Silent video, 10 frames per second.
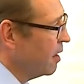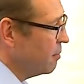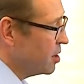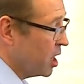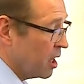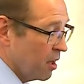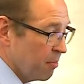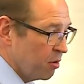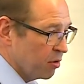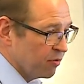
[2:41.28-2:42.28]
Particularly
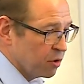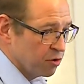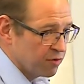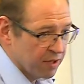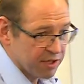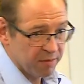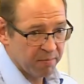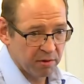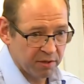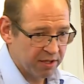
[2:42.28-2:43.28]
important of course for listed
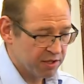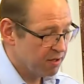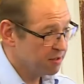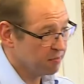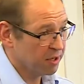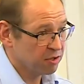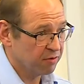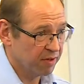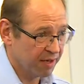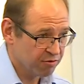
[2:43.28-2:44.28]
buildings to make
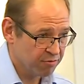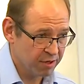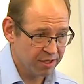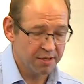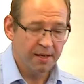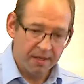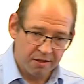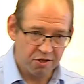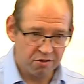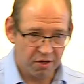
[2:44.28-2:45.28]
sure that that's right
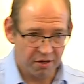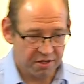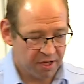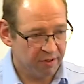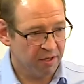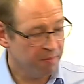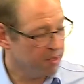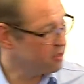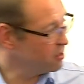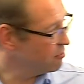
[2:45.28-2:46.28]
because your clients have a
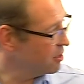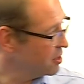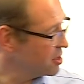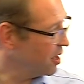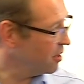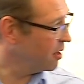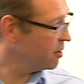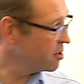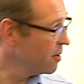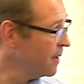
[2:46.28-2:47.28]
liability to reinstate
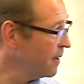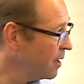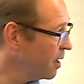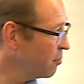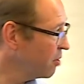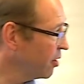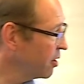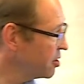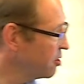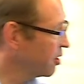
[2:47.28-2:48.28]
those um,
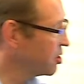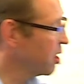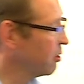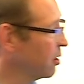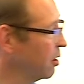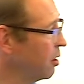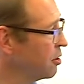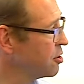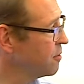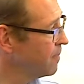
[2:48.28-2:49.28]
provided it's not a total
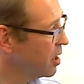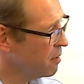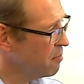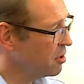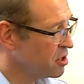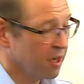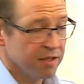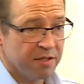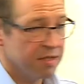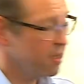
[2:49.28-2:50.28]
loss and in most
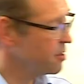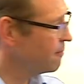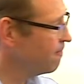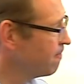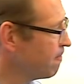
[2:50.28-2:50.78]
cases it isn't.